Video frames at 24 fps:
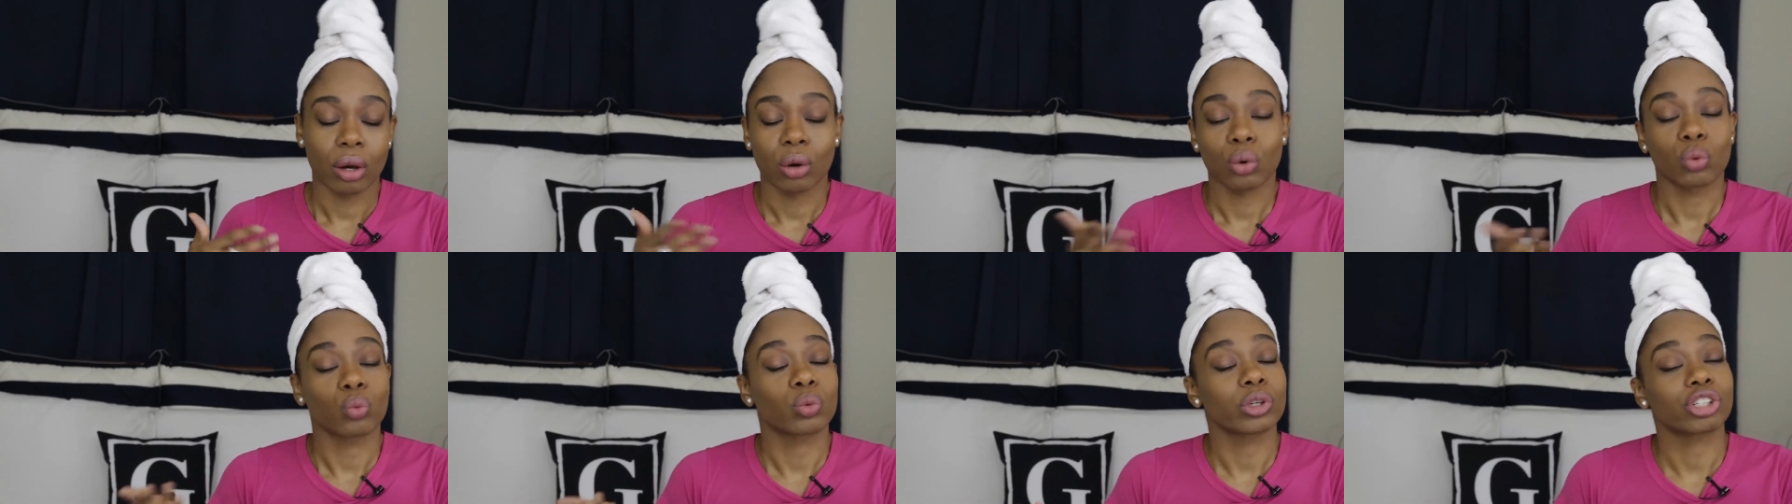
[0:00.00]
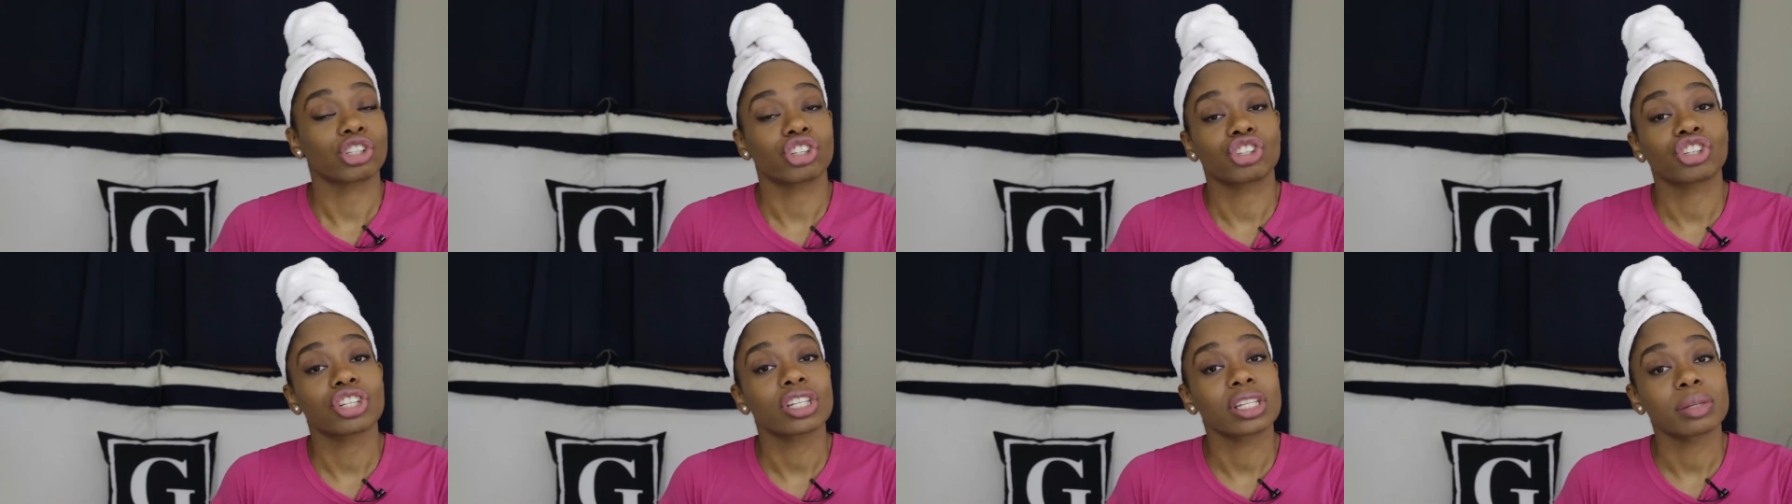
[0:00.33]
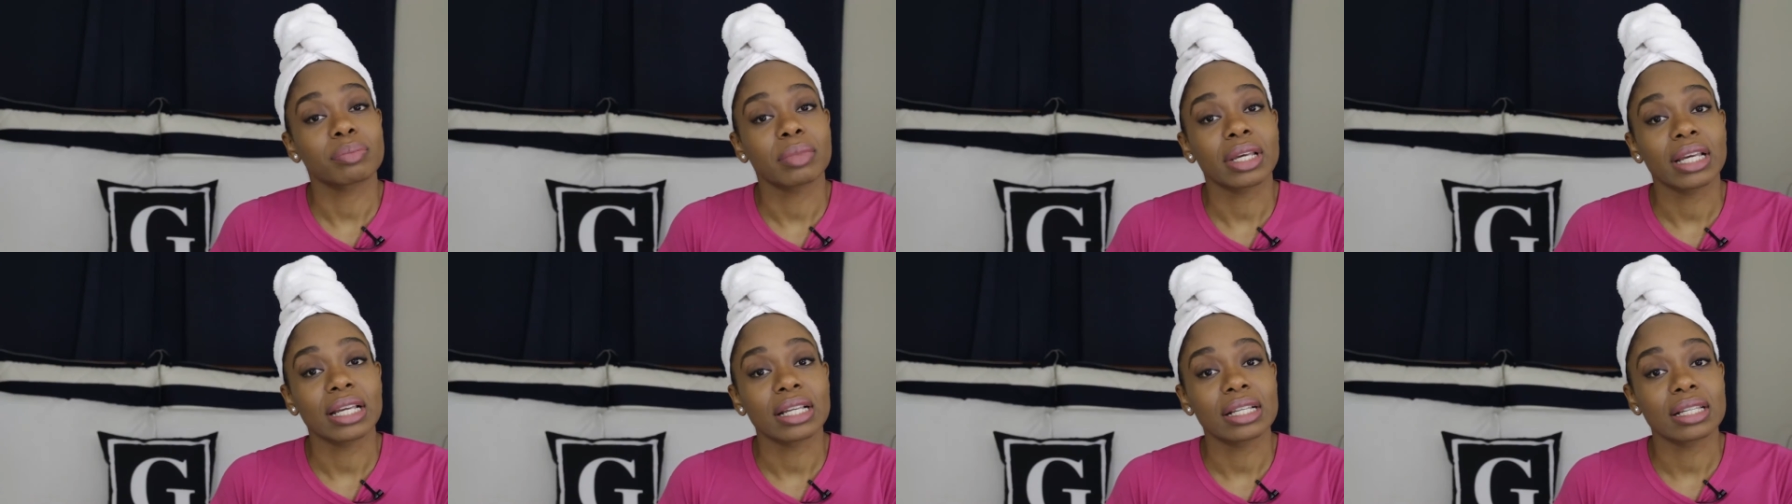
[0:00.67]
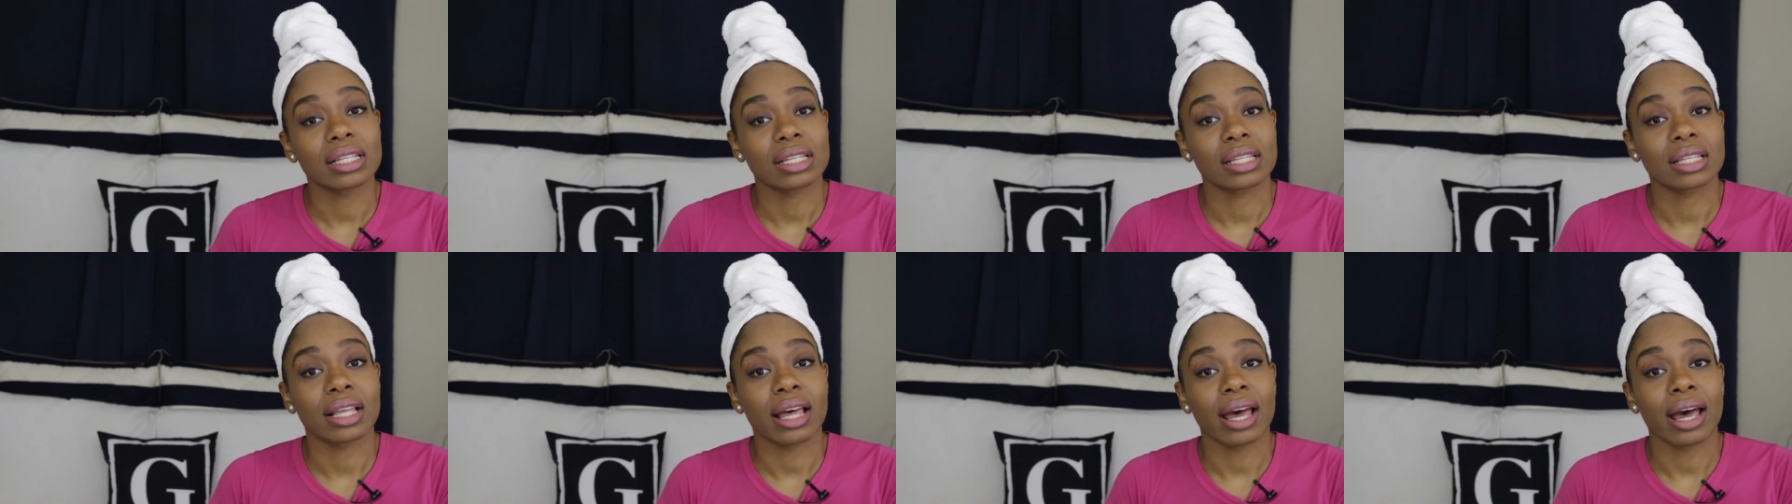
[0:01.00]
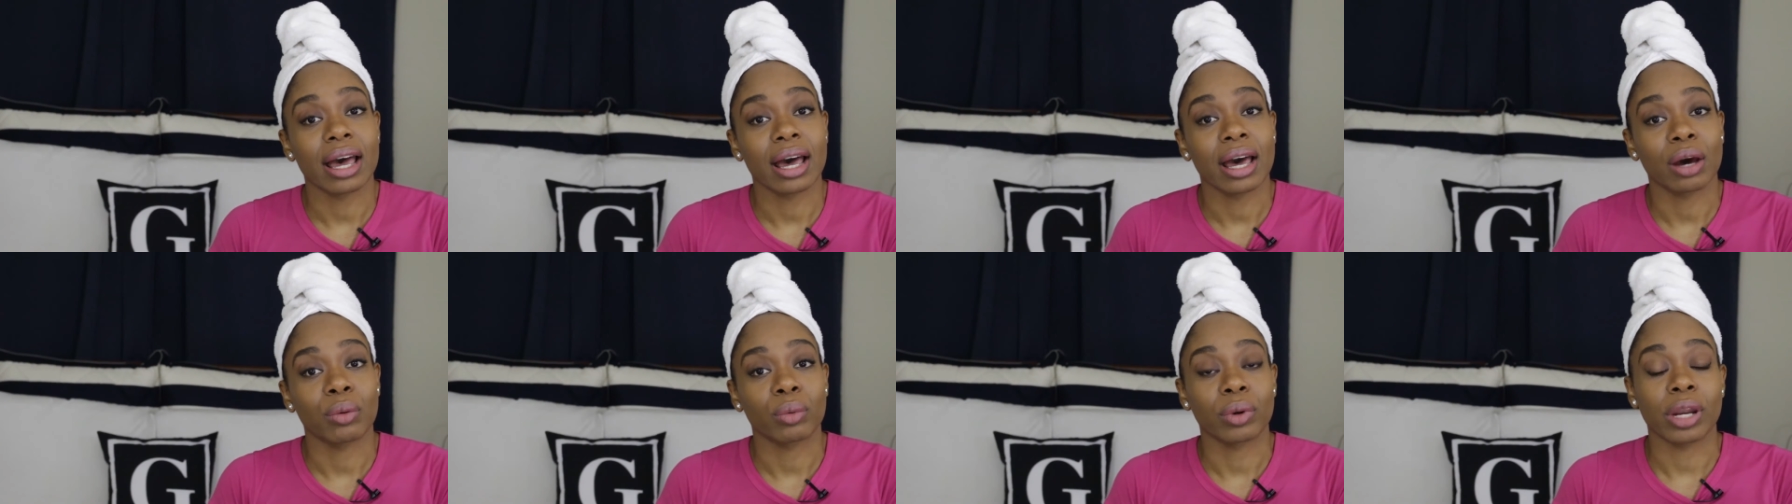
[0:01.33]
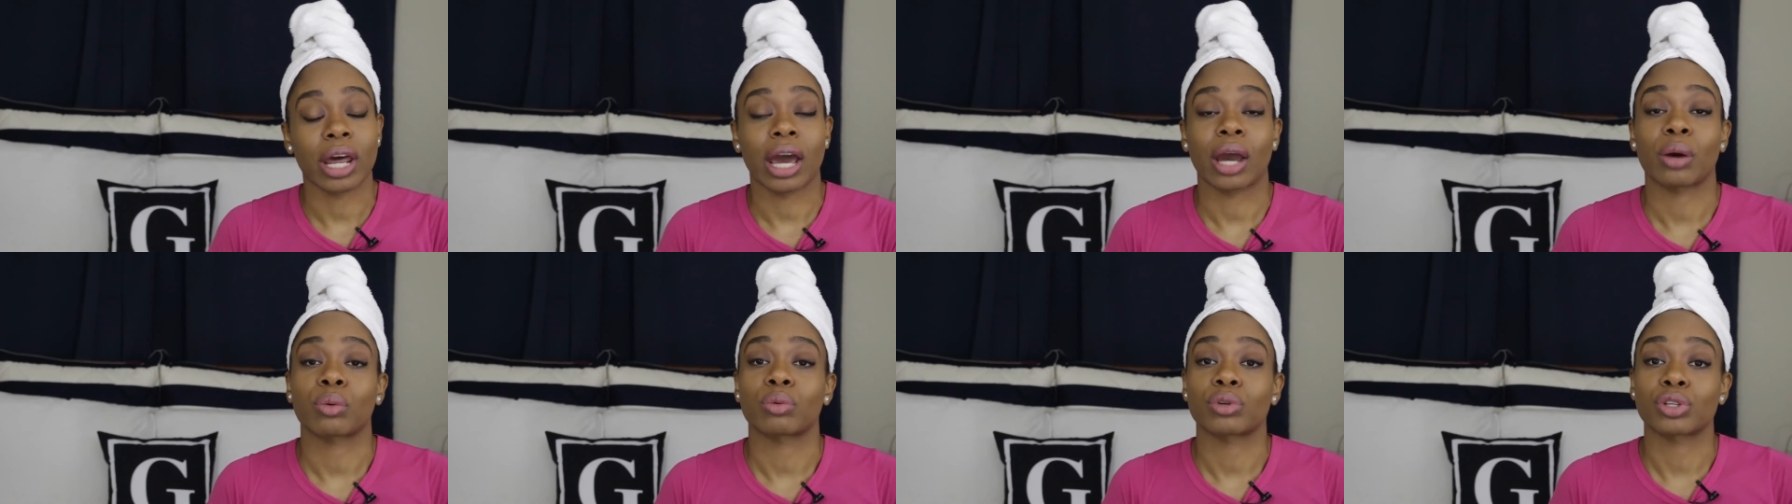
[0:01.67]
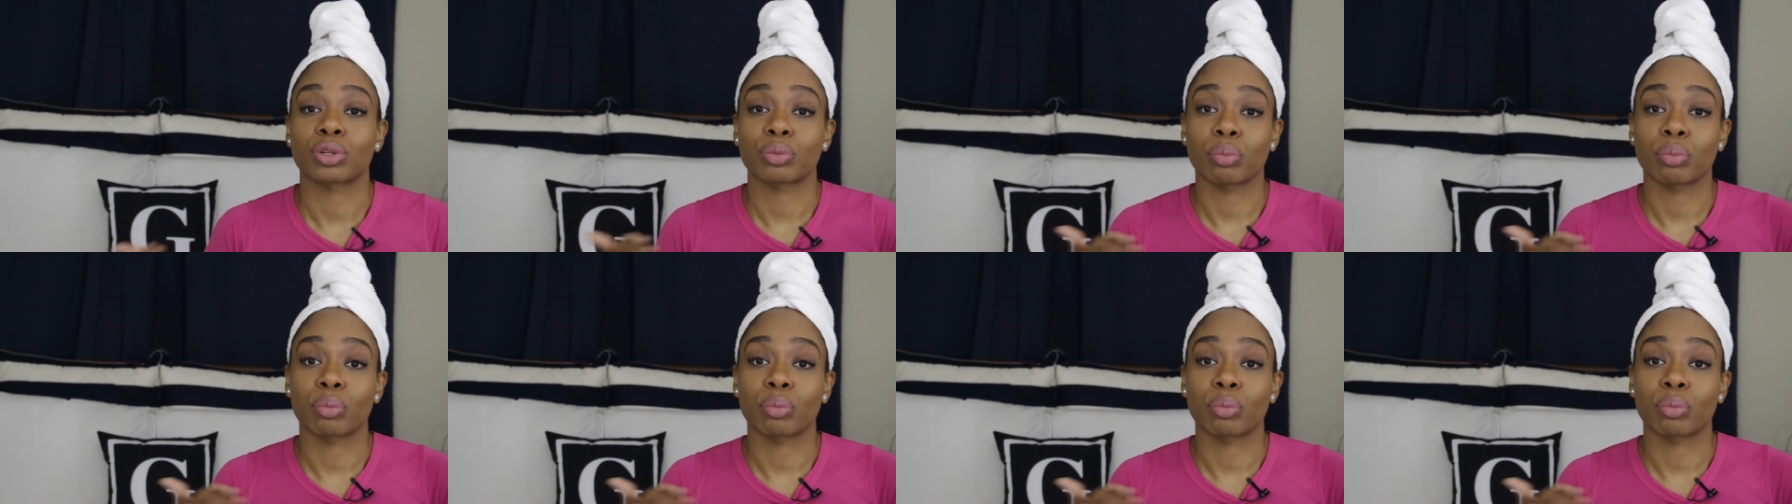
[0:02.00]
which just means that when I was